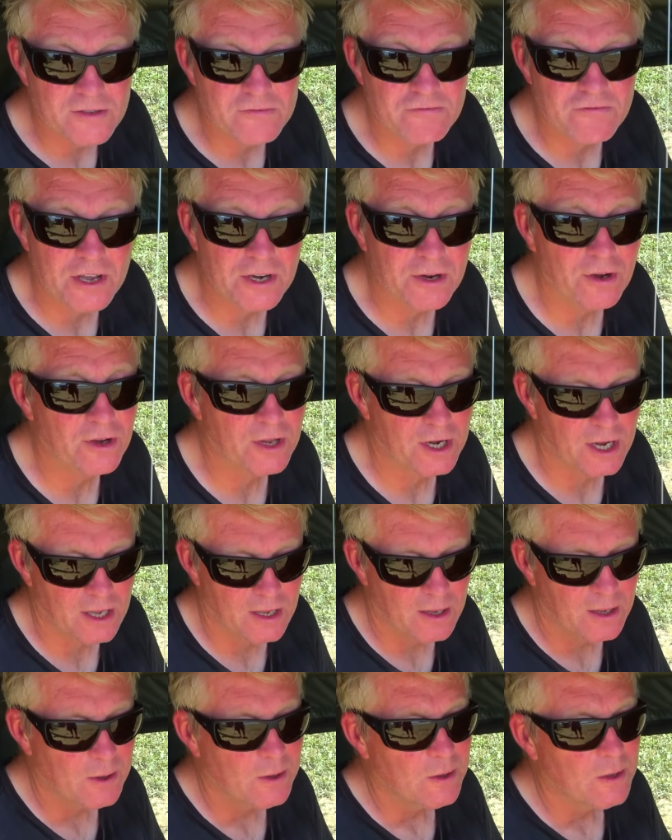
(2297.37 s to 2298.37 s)
It's red so hot.
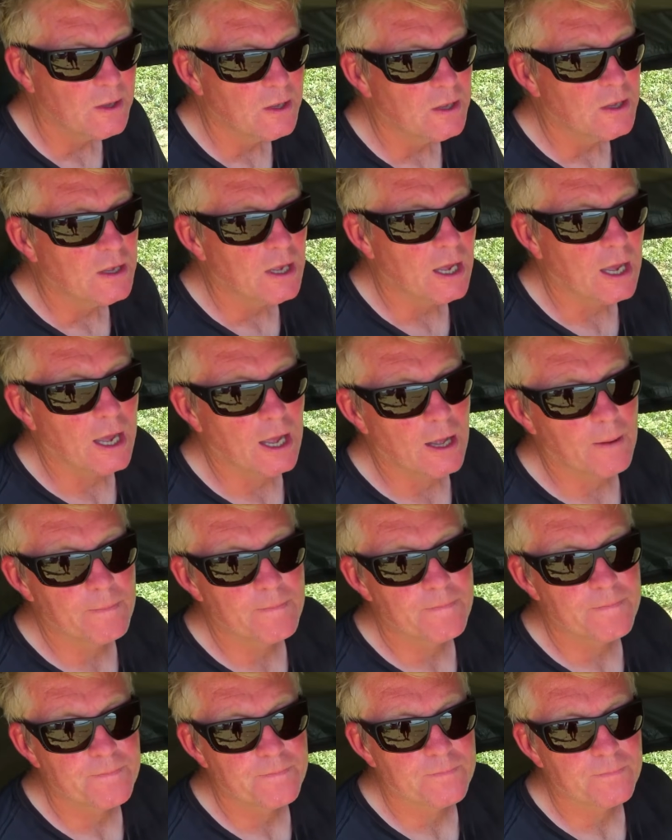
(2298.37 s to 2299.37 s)
It.
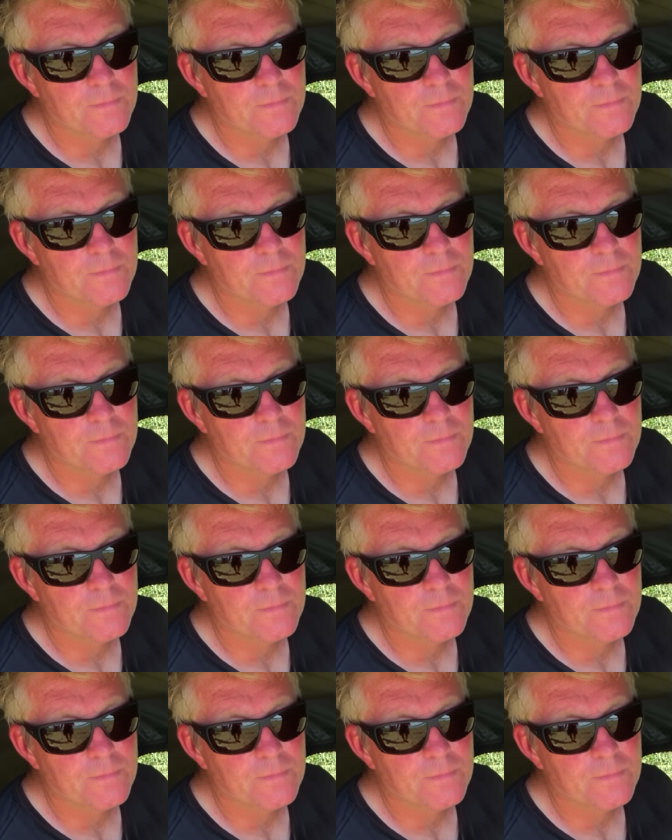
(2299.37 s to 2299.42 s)
Um,